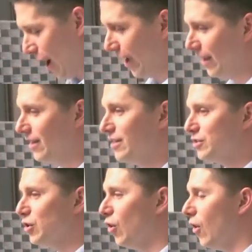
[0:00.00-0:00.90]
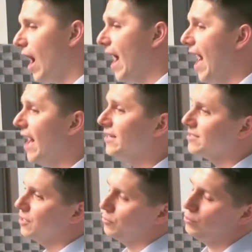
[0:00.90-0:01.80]
right. So I
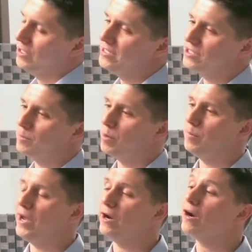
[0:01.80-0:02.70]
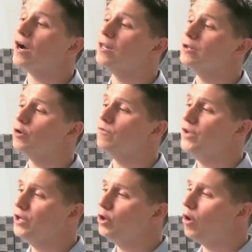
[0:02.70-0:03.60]
asked Athulia to prepare a little
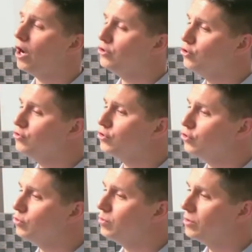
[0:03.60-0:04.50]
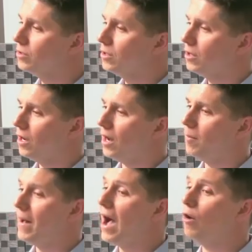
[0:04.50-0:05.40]
video on YouTube
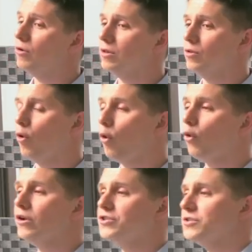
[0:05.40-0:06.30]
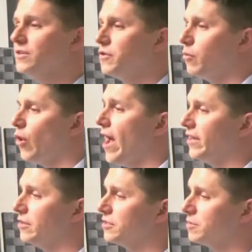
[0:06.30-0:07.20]
about the origins of the
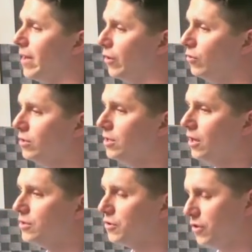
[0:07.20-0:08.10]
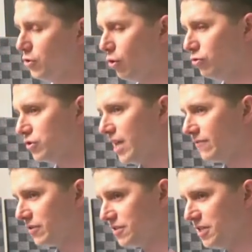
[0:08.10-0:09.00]
miraculous medal so that you don't just
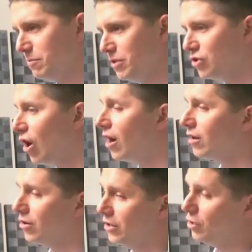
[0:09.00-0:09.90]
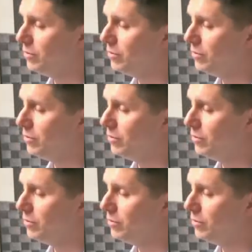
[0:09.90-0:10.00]
have to see me talk and hear